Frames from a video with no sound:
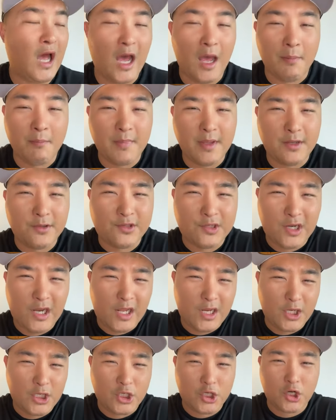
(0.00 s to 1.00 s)
I ministered
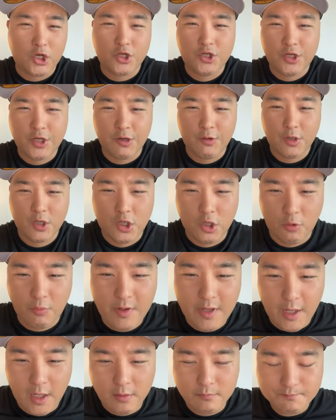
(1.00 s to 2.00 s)
at a church here in
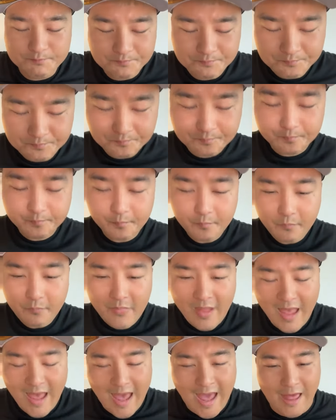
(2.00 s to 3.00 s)
Korea,
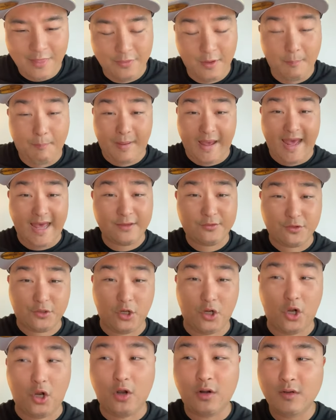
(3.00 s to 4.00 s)
and the
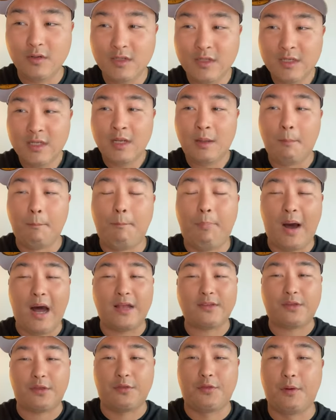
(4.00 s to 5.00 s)
pastor
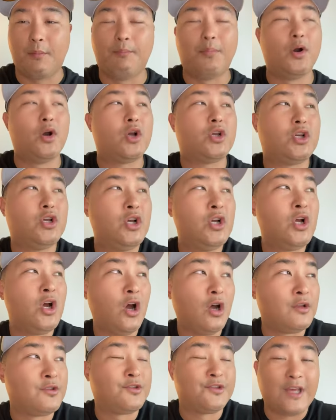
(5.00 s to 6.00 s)
bought the book
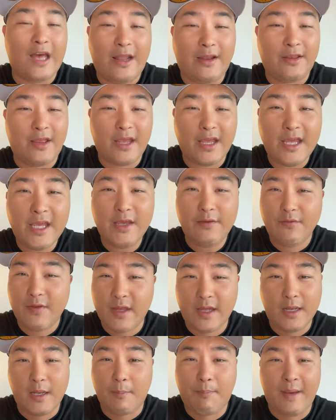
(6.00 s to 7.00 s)
on Saturday
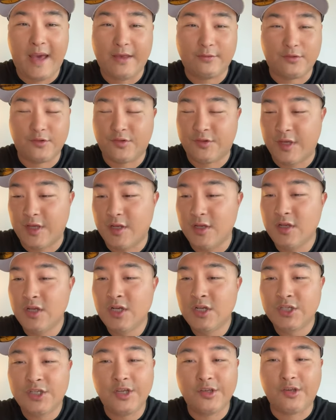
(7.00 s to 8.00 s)
evening, and the pastor said
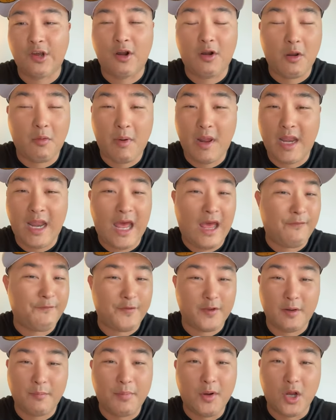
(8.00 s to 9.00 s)
she's already read
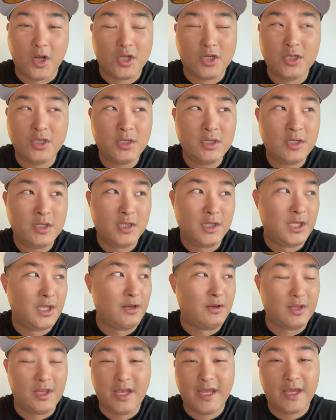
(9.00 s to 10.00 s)
half of the book,
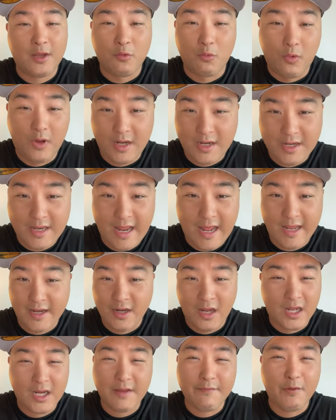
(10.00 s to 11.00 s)
literally in one day,
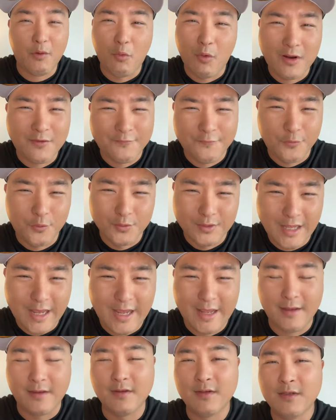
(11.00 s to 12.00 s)
not even one full
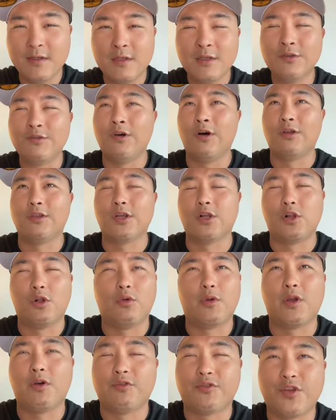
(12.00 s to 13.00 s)
day. So all the
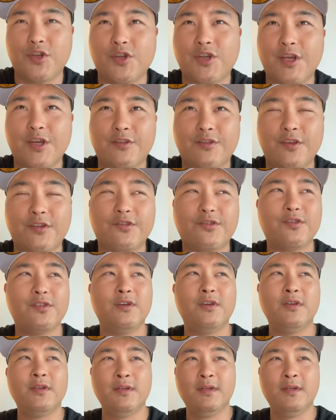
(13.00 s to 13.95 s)
glory goes to Jesus.